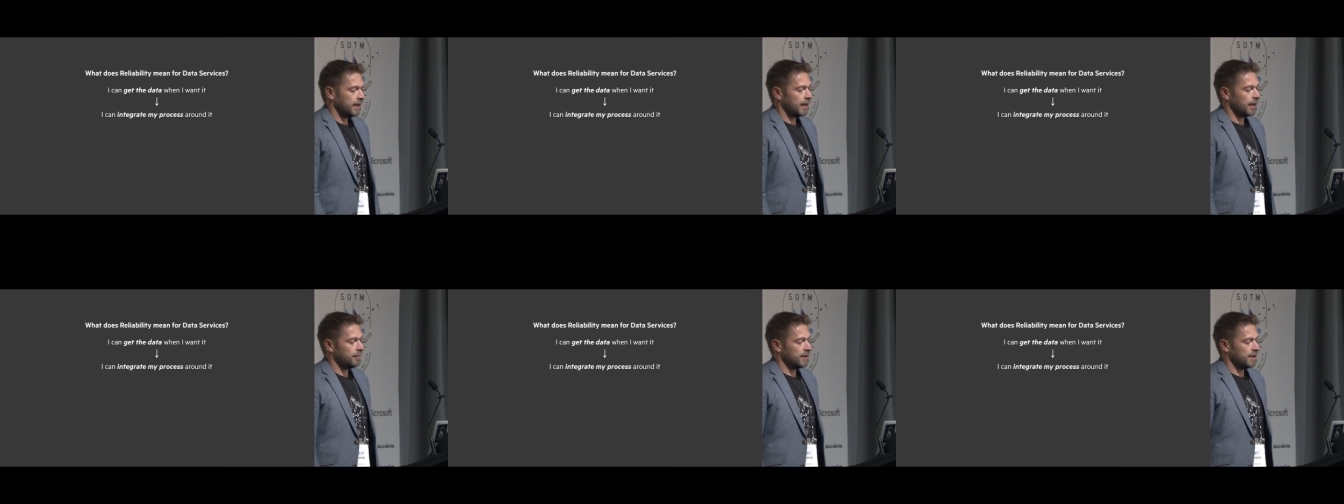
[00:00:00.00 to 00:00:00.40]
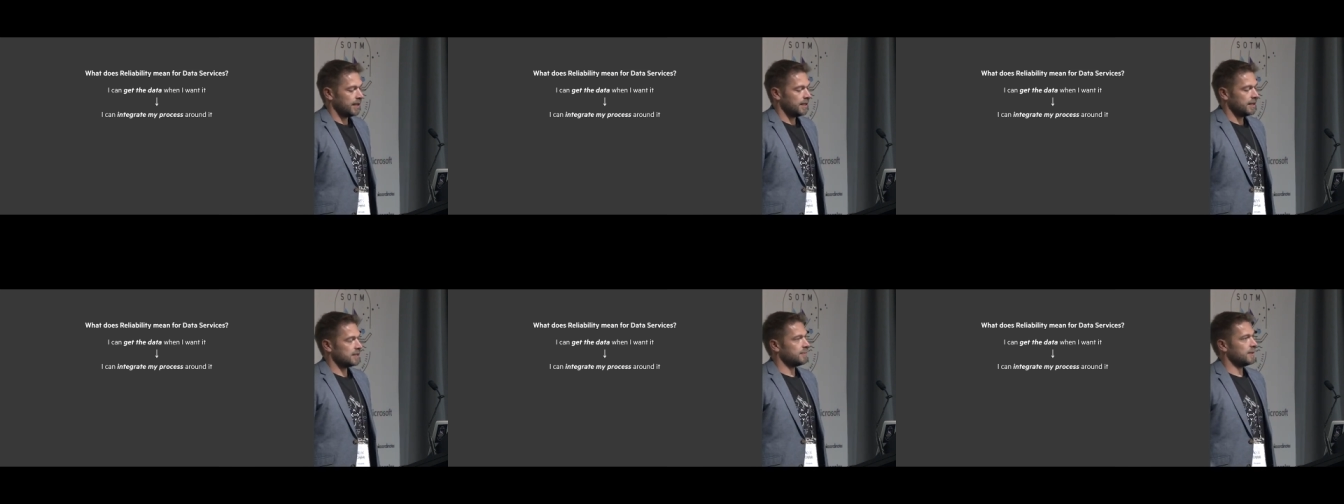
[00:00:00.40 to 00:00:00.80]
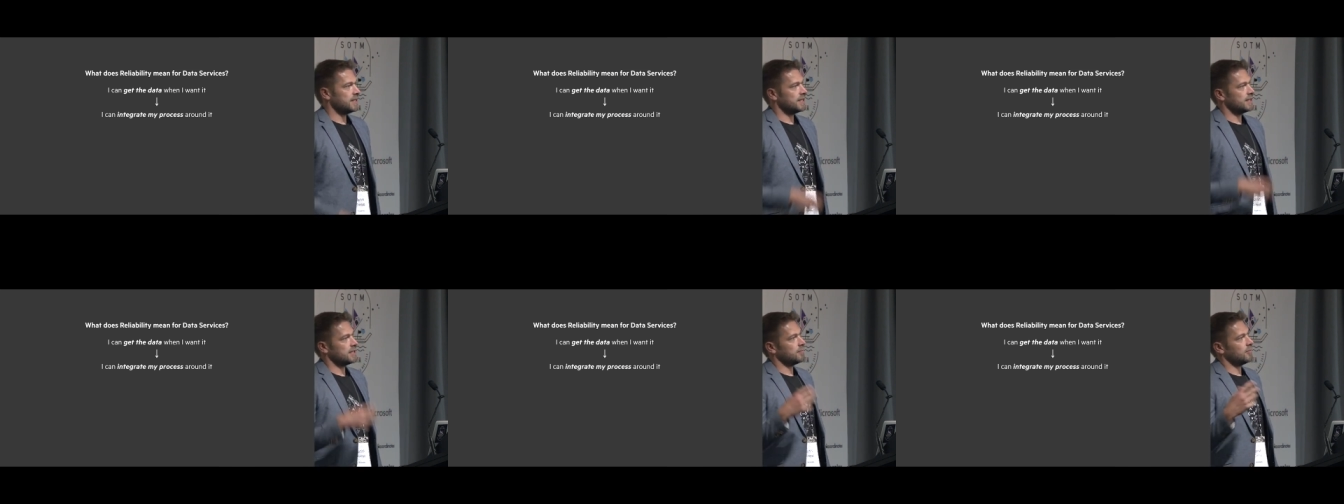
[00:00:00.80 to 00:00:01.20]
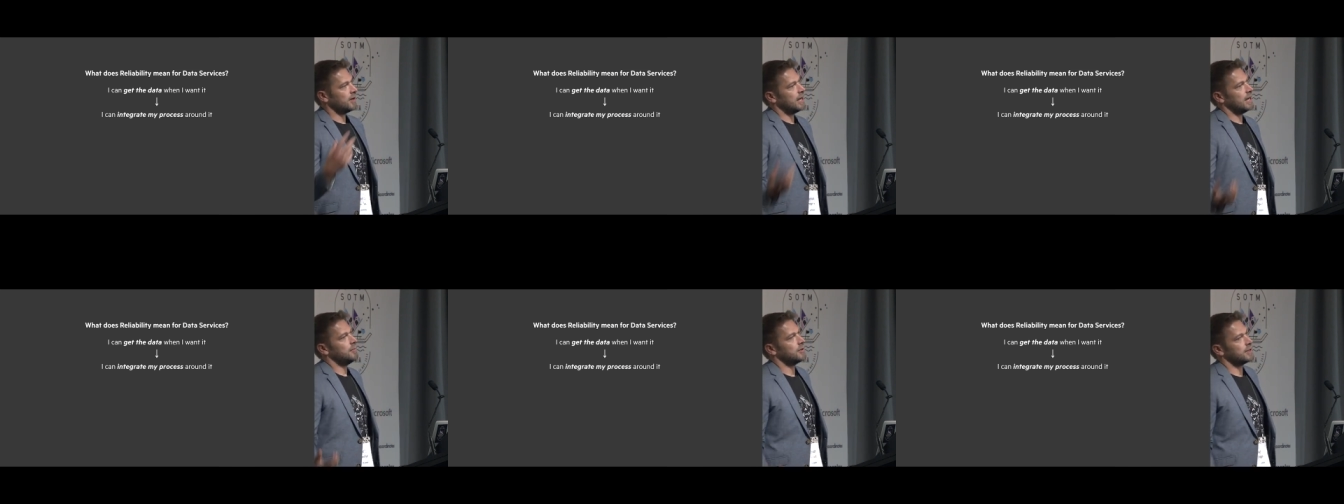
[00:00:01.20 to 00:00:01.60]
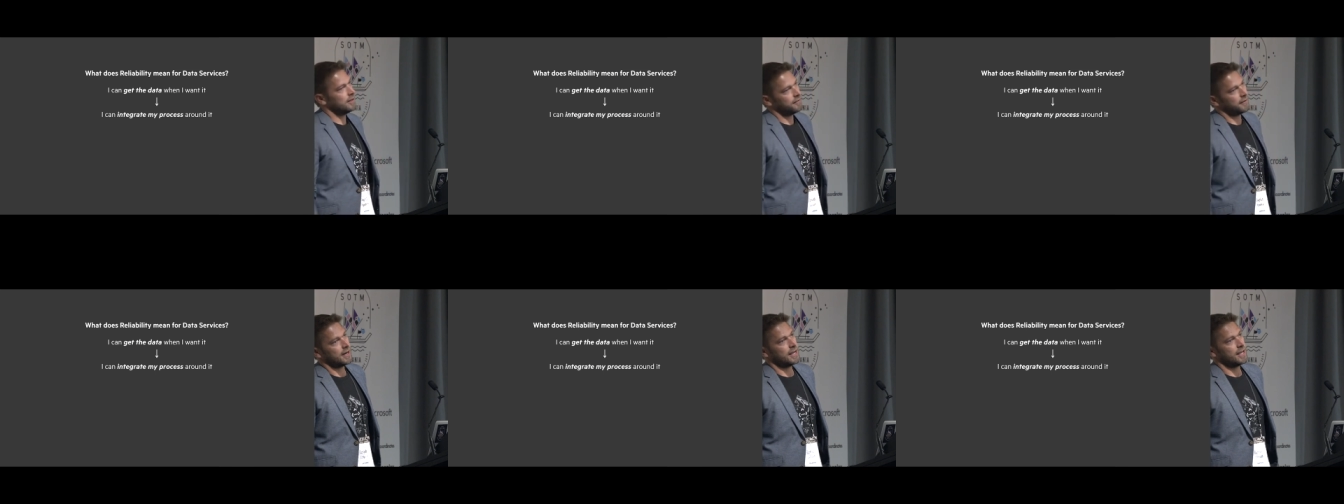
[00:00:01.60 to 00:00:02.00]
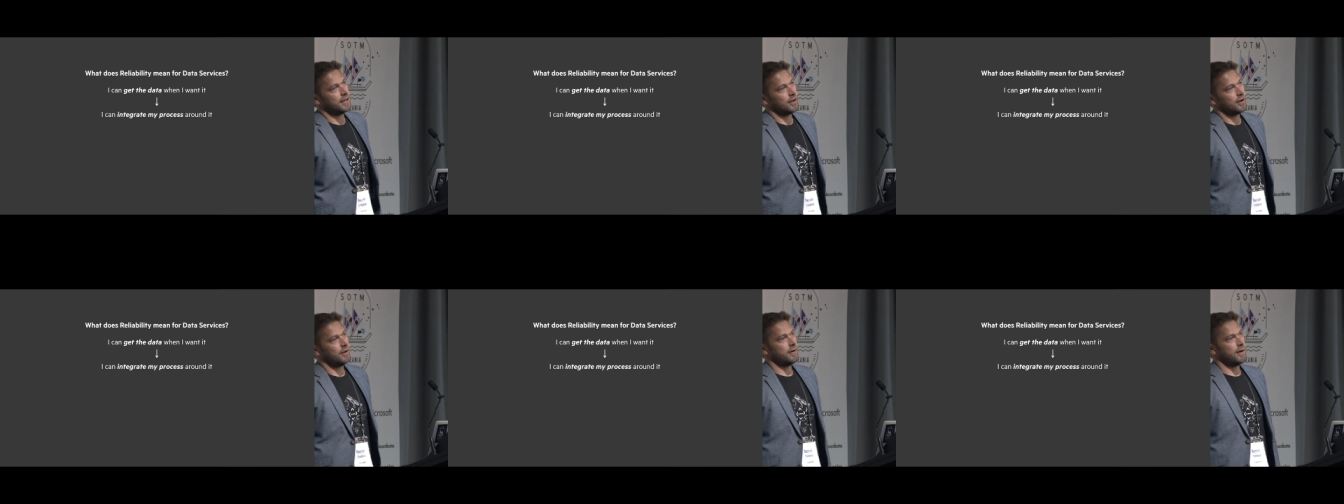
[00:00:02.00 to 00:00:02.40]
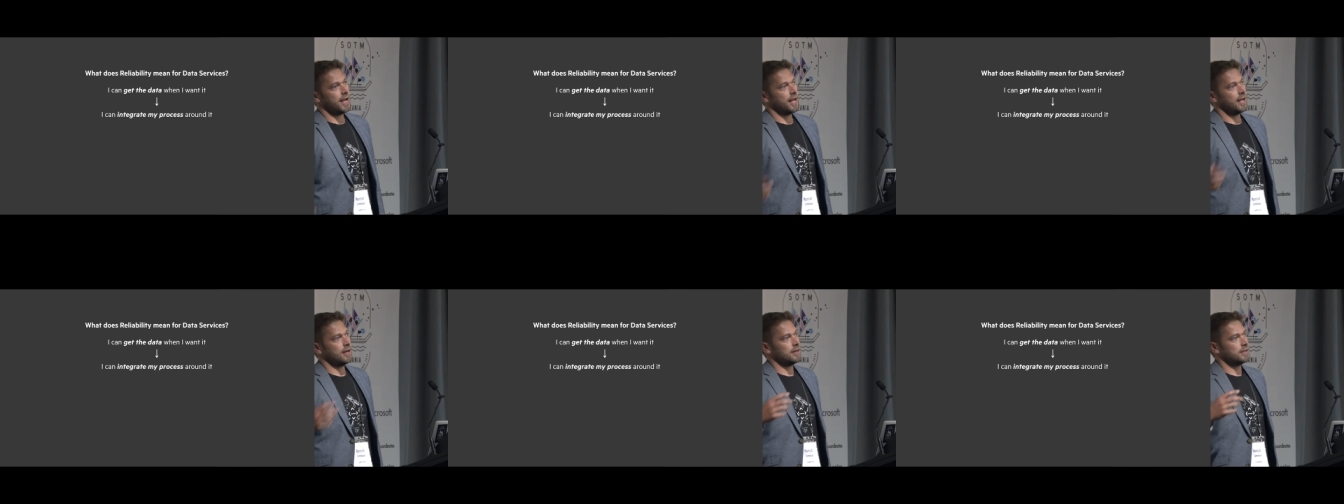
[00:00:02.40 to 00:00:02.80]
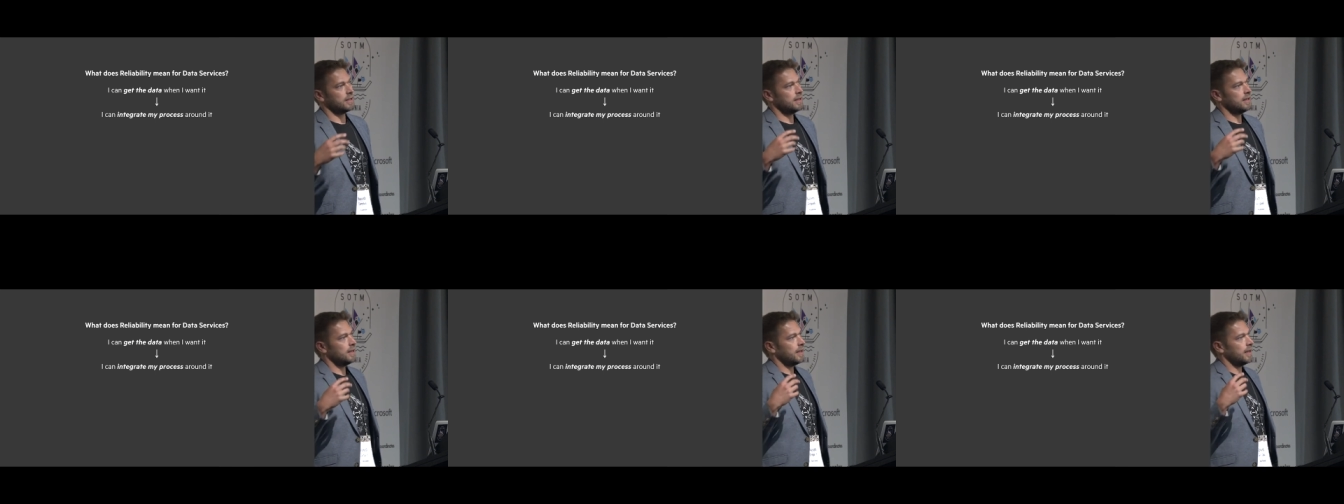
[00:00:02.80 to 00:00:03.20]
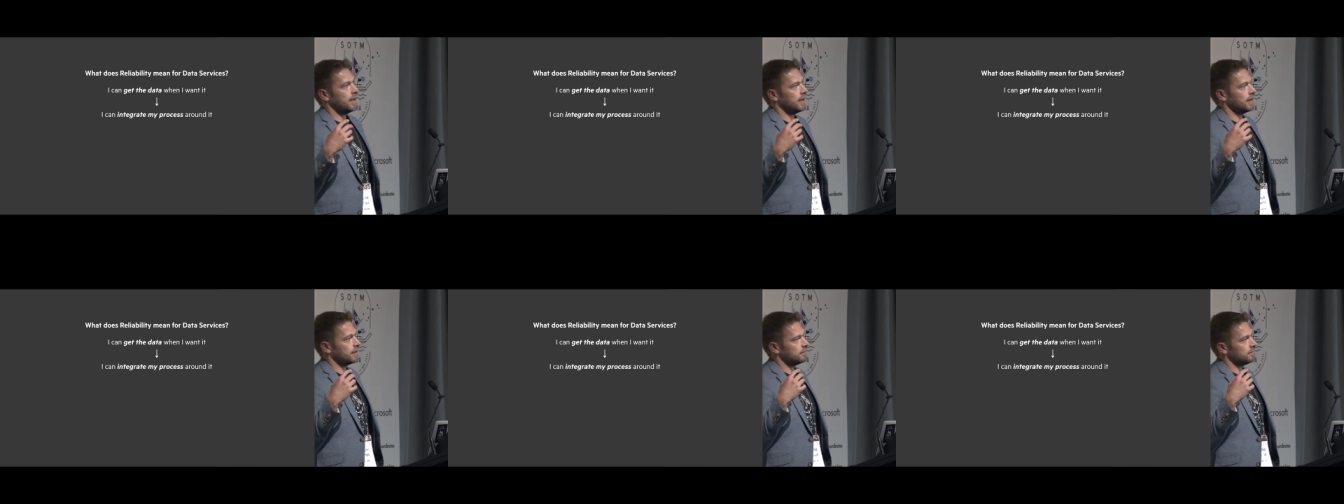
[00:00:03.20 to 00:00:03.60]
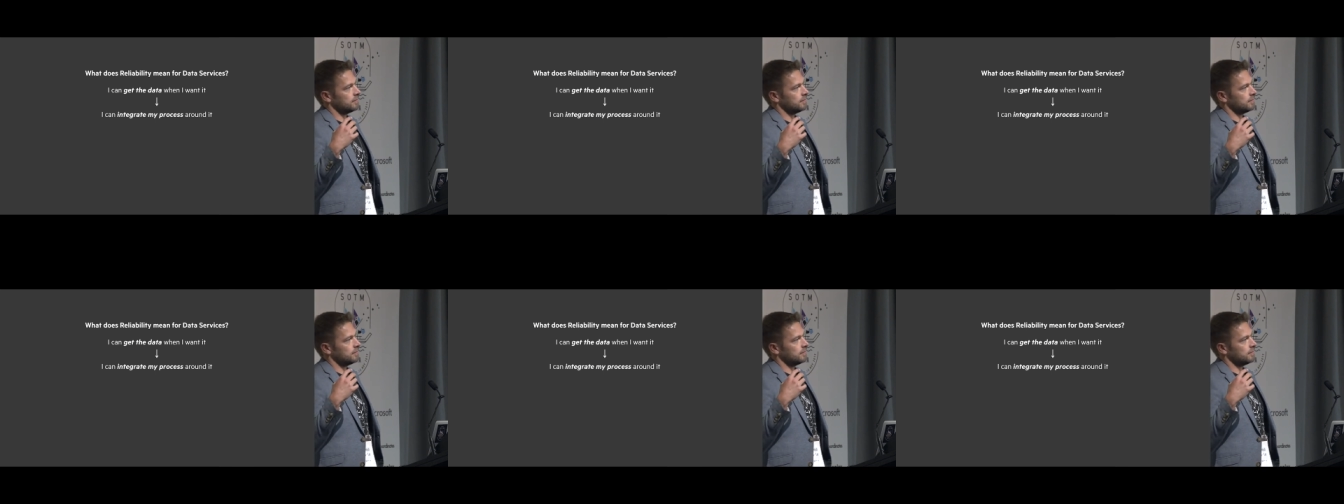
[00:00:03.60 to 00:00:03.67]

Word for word: Um, is my system reliable enough that I can go and uh,